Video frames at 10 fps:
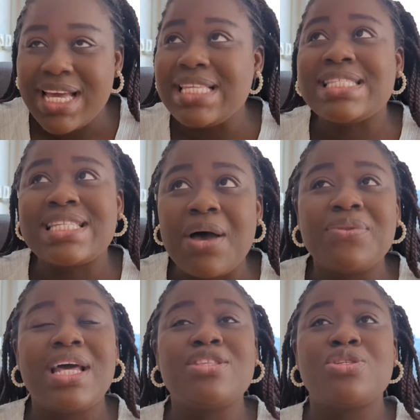It
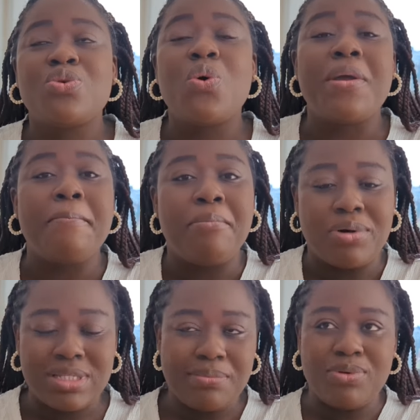sounded so
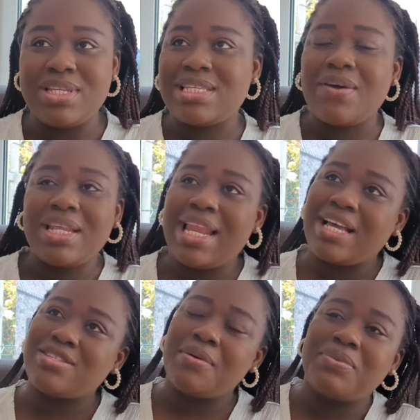impossible. It sounded
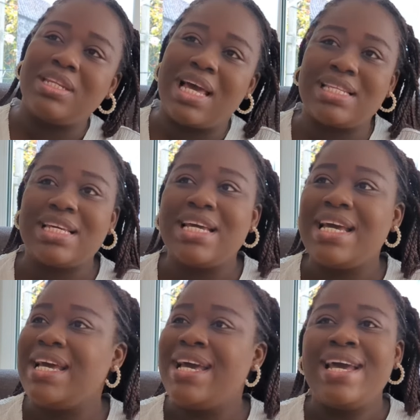like something that
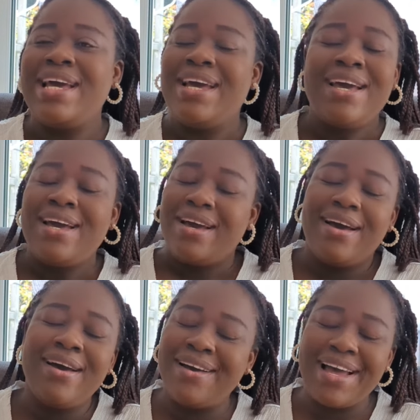
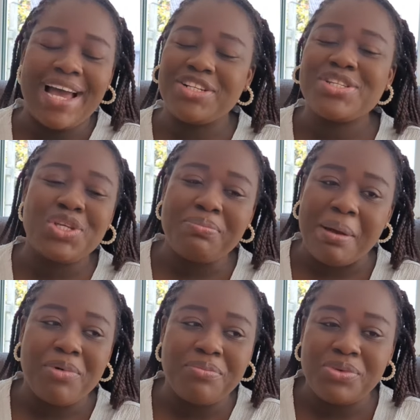I just told
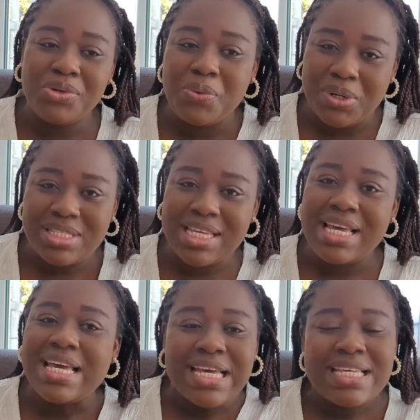my mom, you know what?
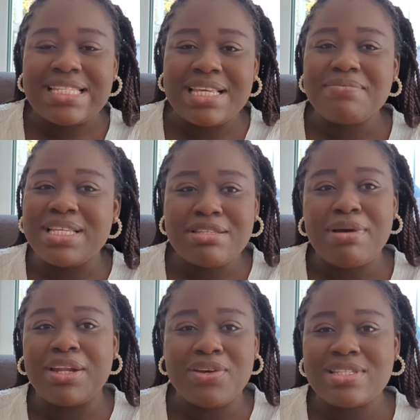It seems this is
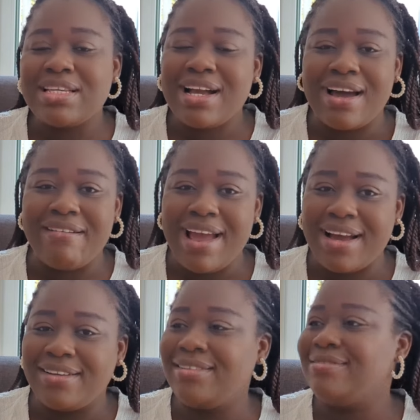my nursing
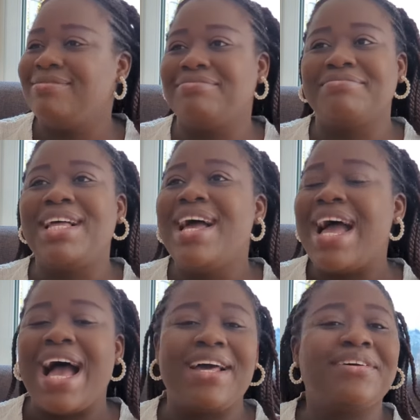career.
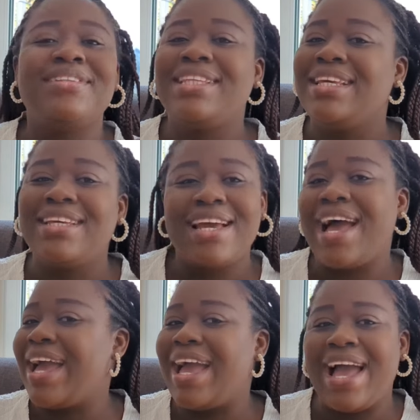I don't think
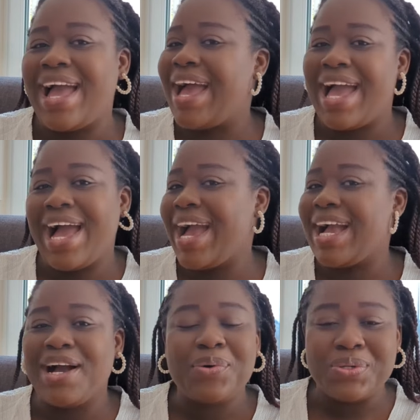I
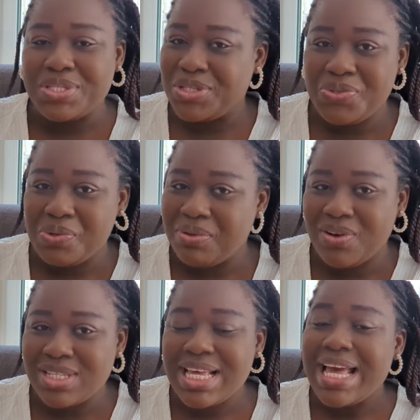can continue,
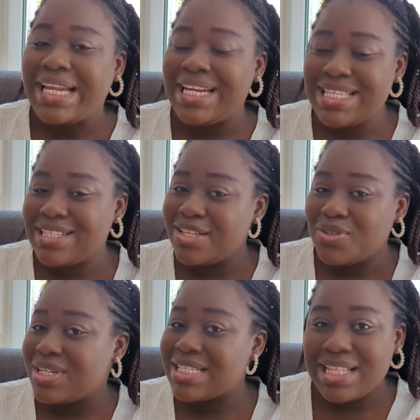because listening
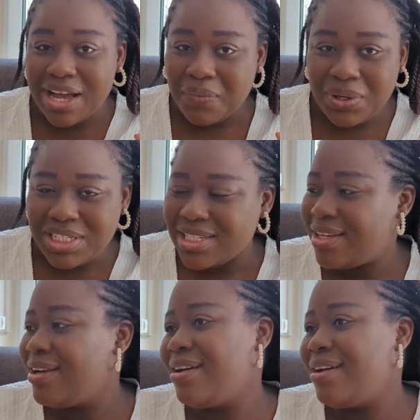to this language,